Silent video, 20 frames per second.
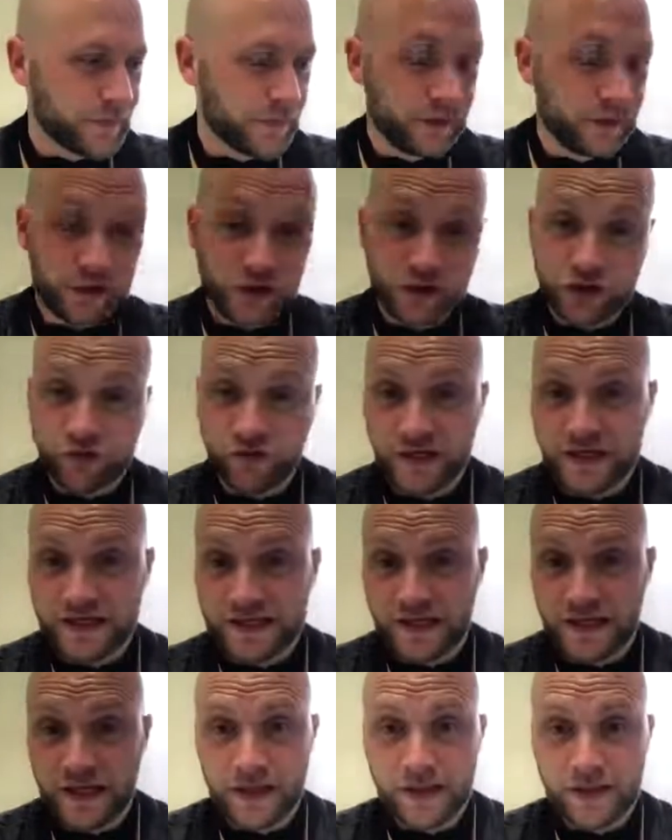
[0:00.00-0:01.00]

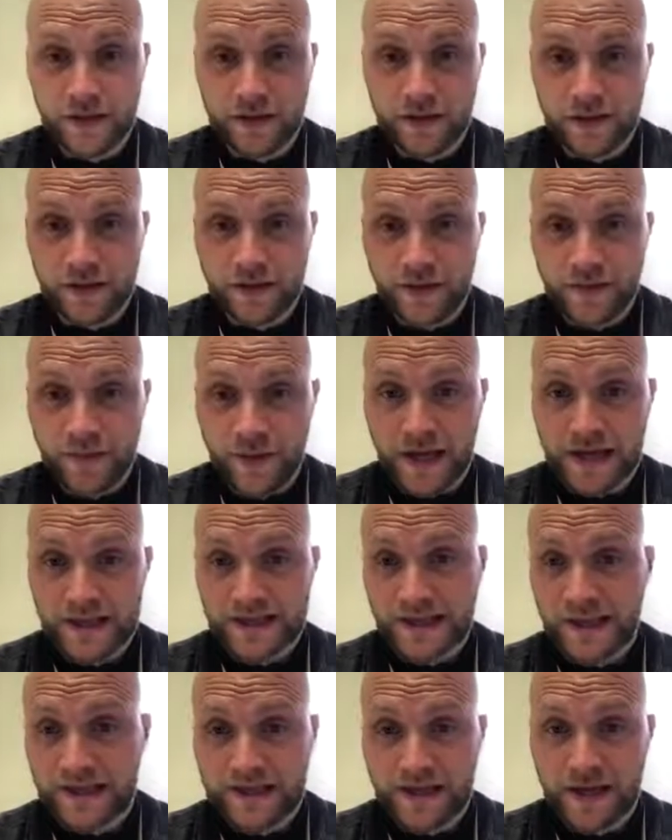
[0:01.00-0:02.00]
Streety,
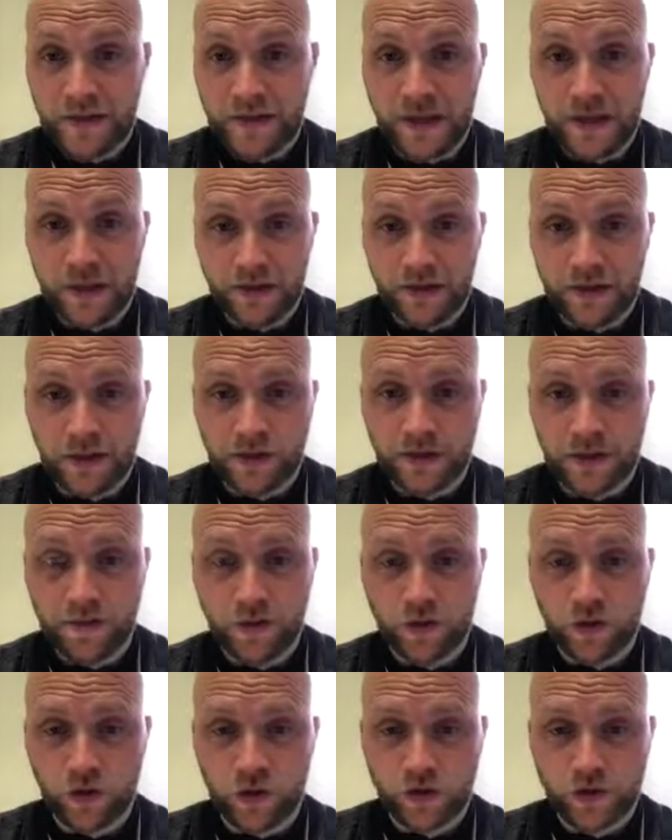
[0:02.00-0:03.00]
Paskey, Timmy. They've
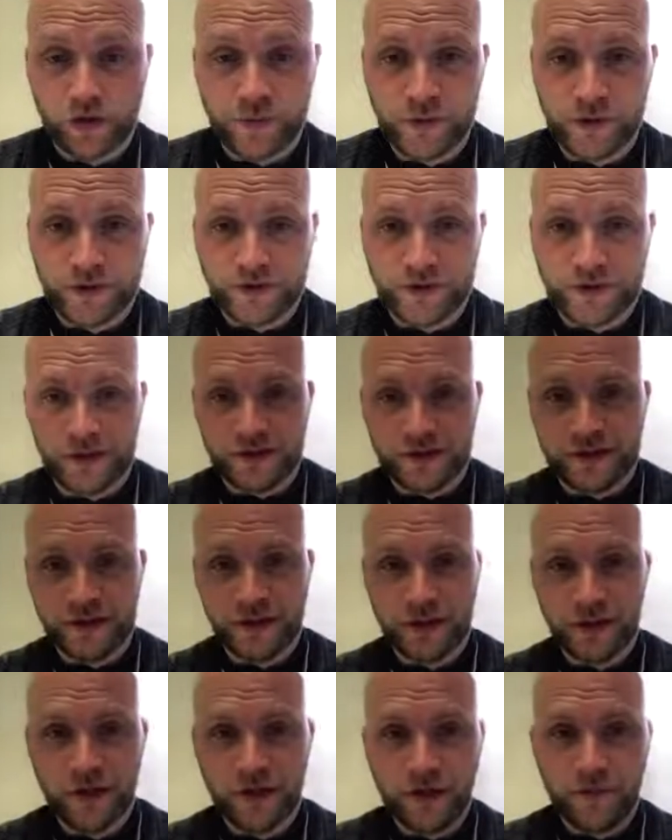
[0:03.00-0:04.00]
all contributed
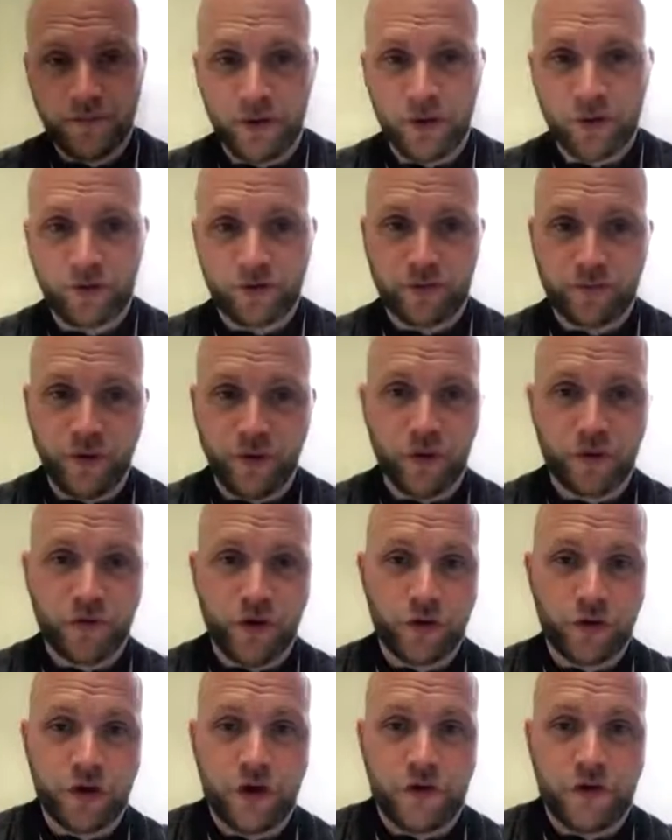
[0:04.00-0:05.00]
both
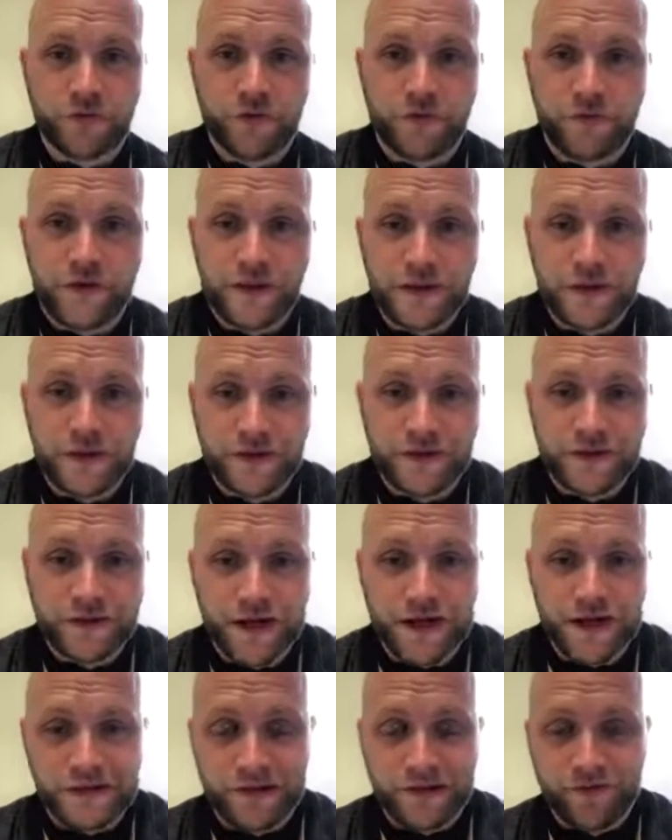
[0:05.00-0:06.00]
on and off the field
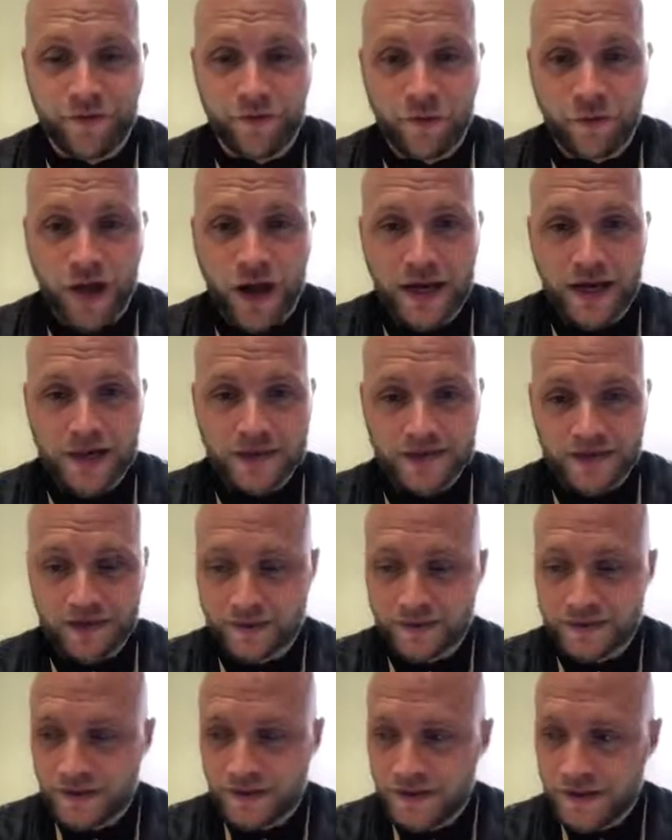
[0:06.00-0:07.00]
in different ways.
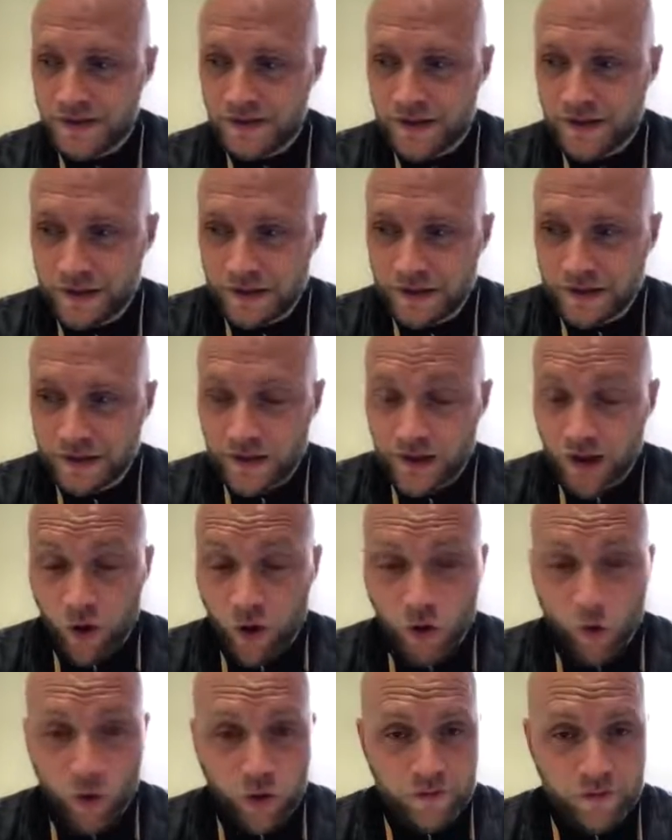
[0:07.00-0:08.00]
And
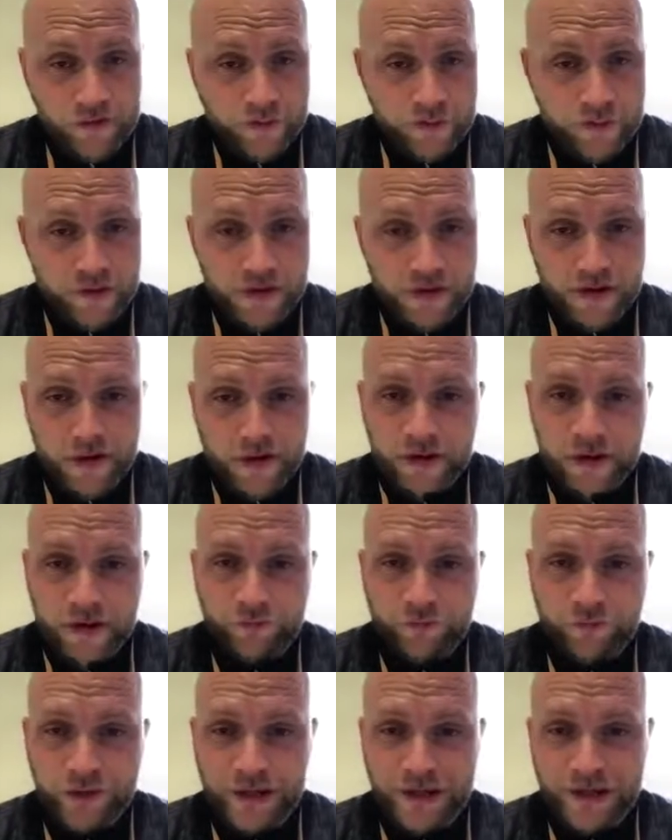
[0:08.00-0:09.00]
all of them are
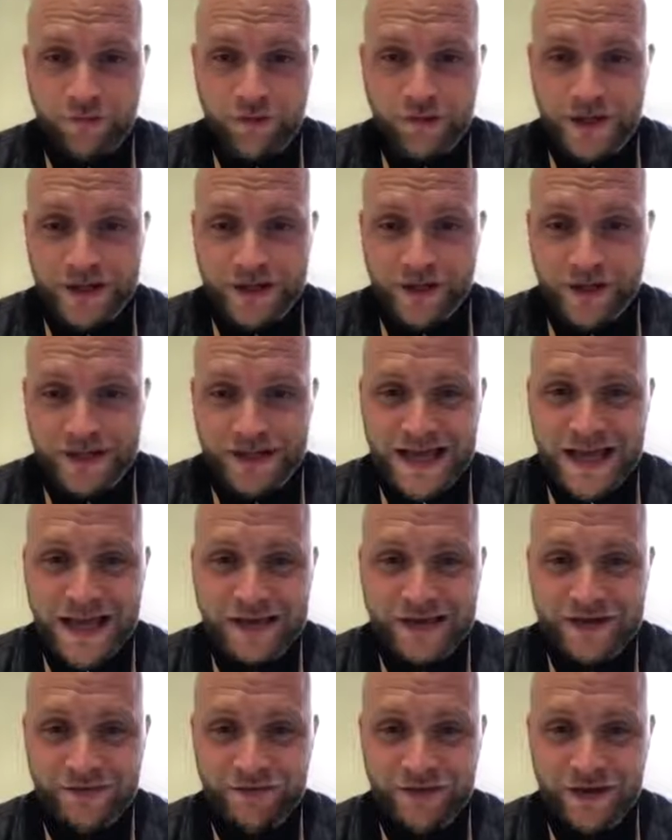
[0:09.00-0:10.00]
really, really good
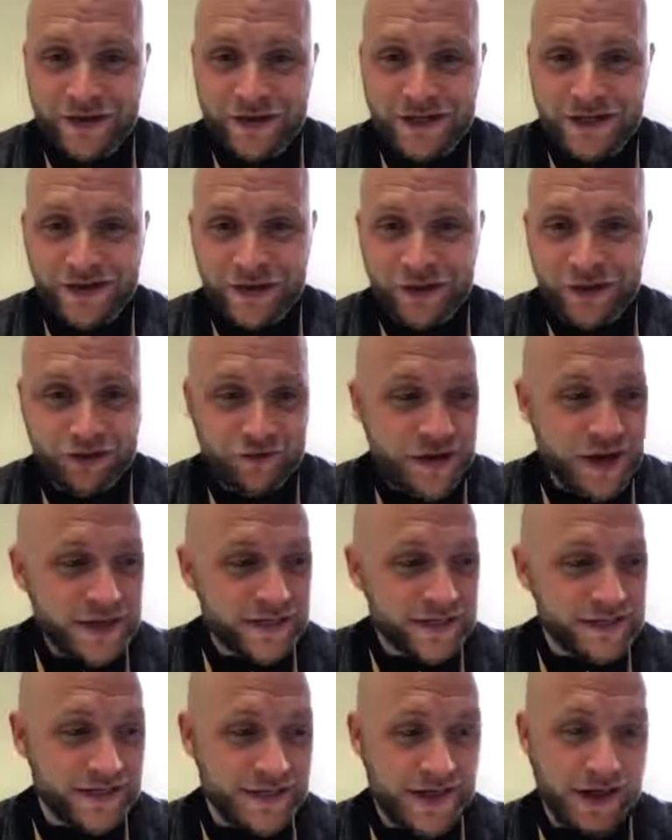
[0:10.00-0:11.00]
lads. Really
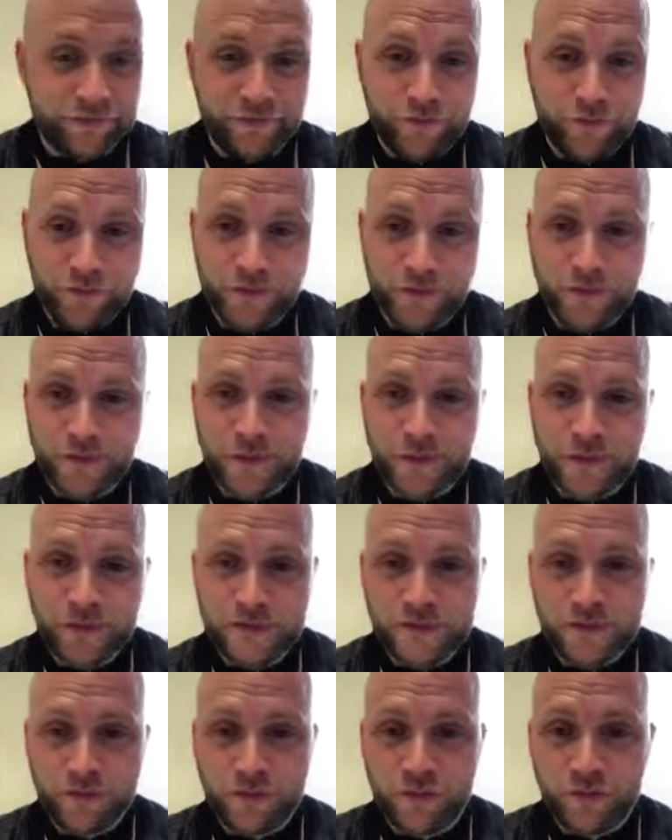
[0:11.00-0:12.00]
credit to their football
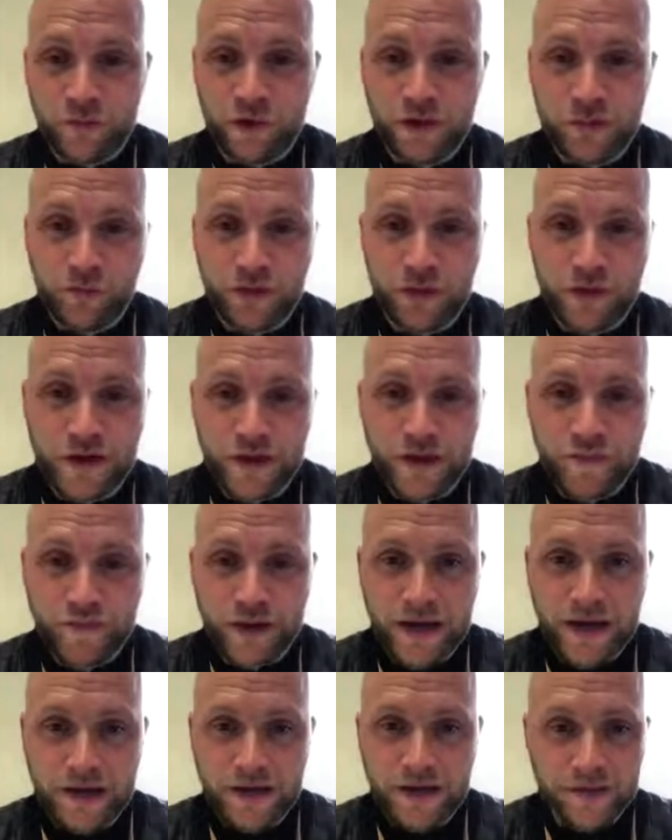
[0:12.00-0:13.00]
clubs in what they've
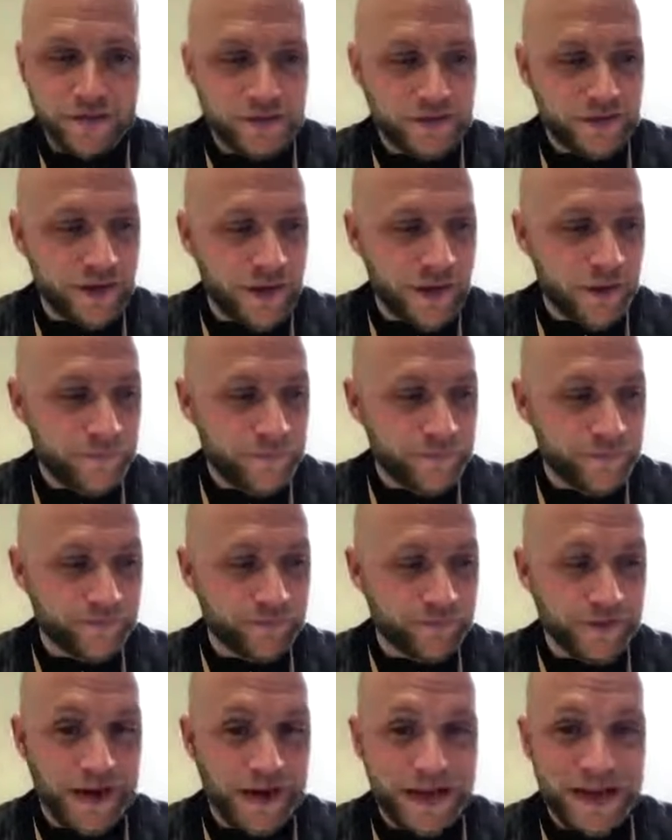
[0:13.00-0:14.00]
been. And
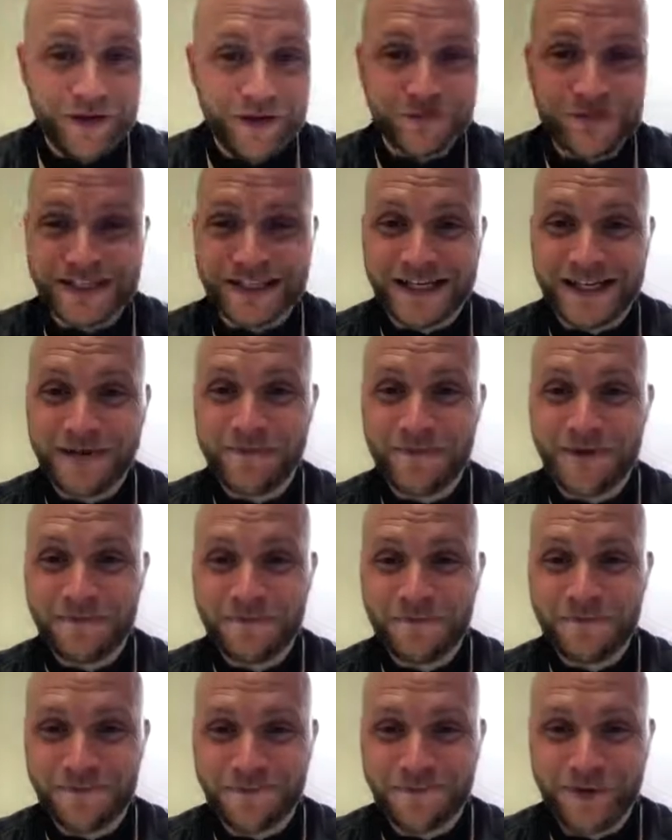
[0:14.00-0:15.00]
I love to keep
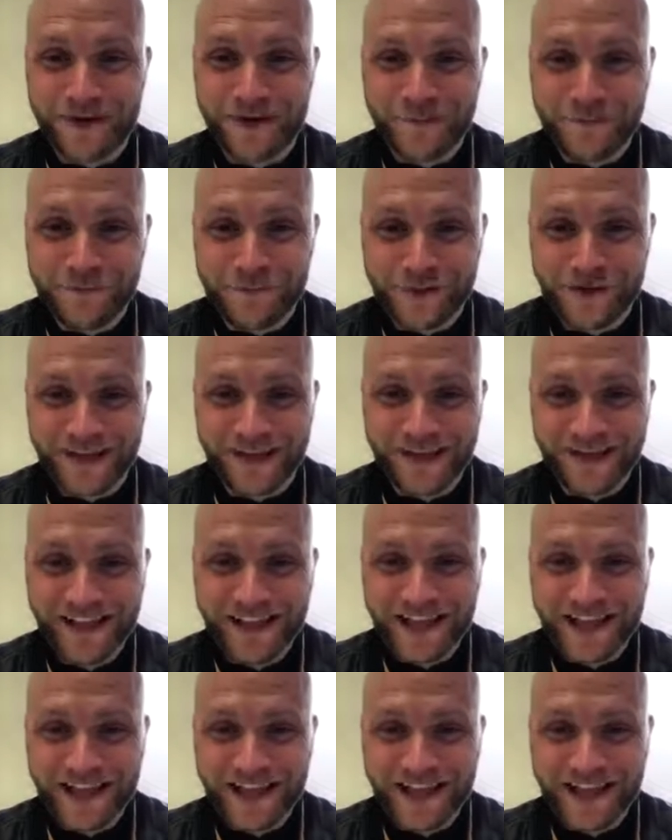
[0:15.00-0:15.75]
them, but